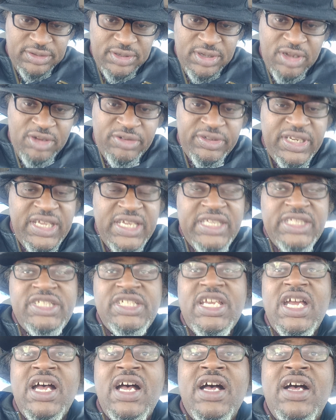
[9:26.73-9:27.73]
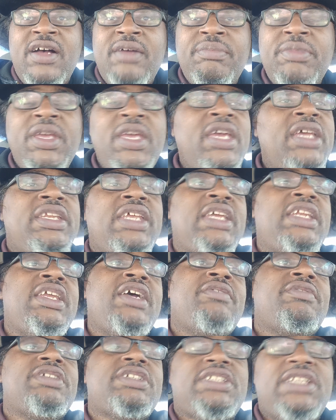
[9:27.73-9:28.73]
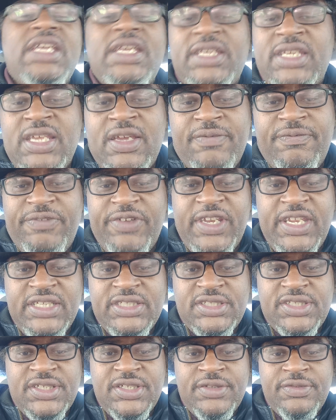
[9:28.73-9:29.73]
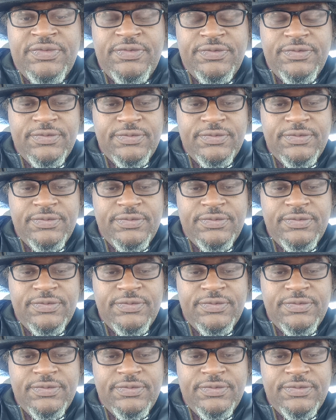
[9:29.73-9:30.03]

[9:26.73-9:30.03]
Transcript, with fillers: on their job, they never stand up for themselves.